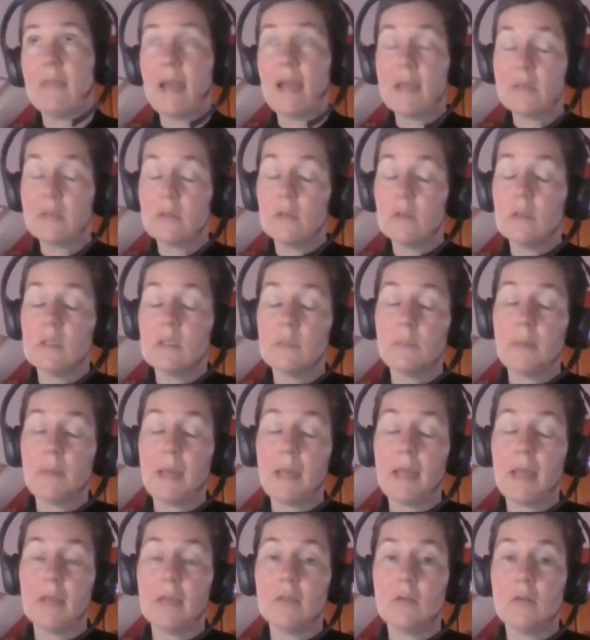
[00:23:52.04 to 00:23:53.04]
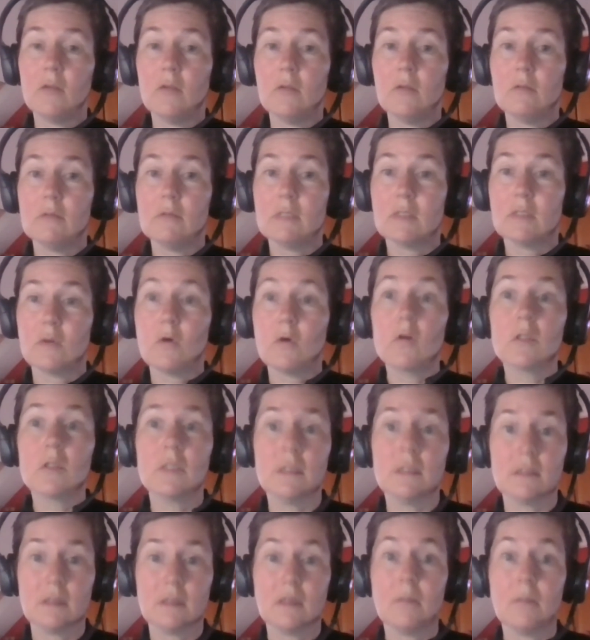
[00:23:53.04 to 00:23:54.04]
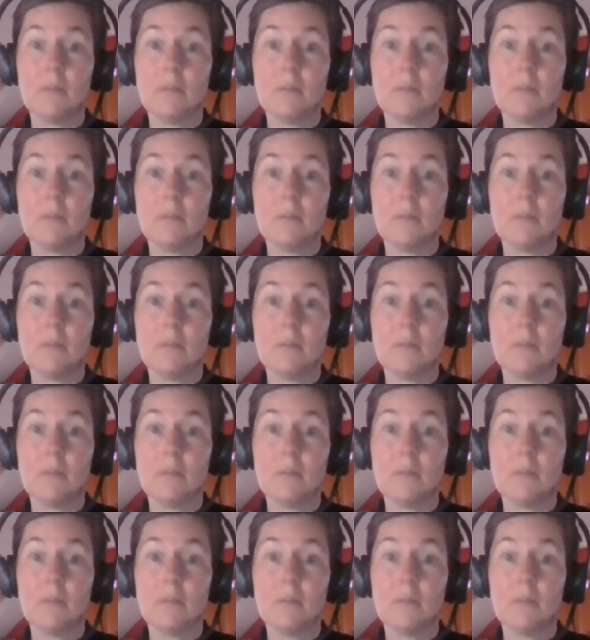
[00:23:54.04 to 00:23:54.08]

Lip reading: going to depend on the resources and the